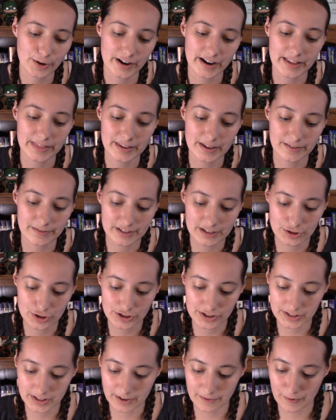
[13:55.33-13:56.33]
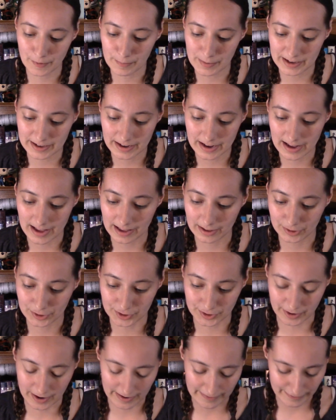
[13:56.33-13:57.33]
The Adventures of Amina
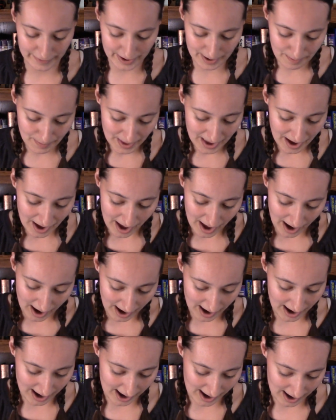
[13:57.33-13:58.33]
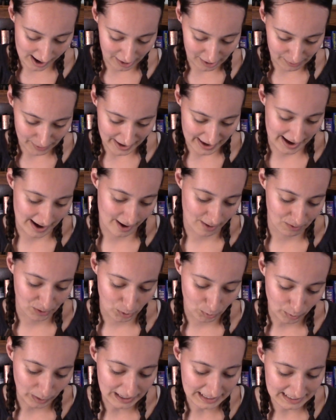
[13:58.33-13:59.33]
El-Serafi, we have,
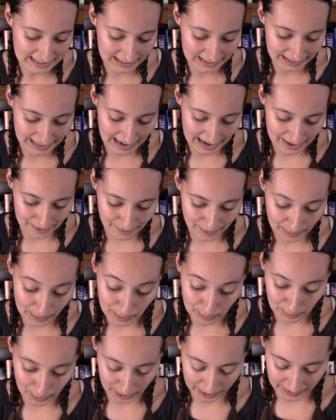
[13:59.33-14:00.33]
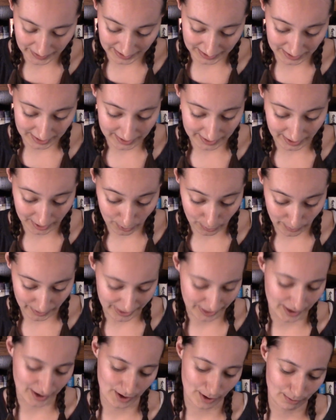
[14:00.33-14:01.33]
what is a line from the book that stuck
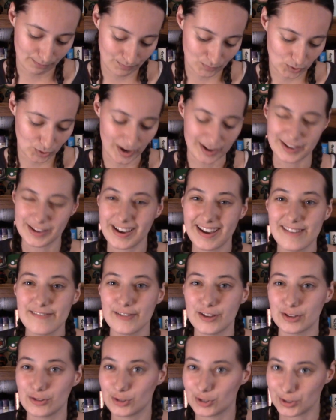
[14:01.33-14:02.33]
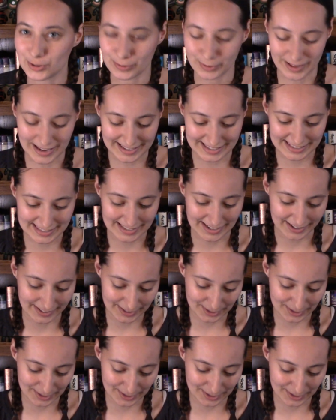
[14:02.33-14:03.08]
with you? So I have two lines here.